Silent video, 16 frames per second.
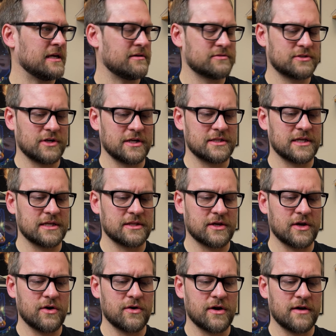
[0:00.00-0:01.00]
I was trying to take the
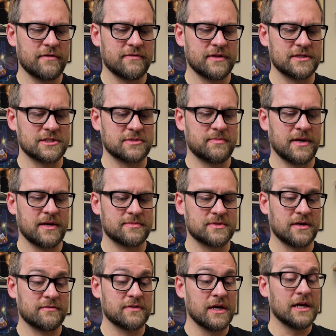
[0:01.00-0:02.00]
coat off and it just pops
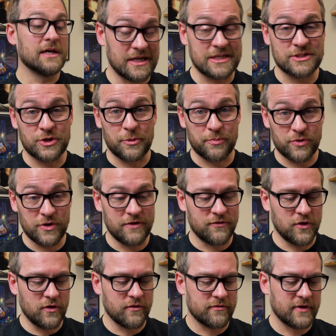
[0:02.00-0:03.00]
off. Nice little
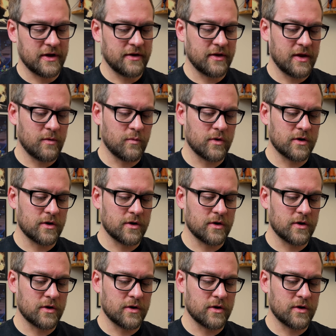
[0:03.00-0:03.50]
preview of how that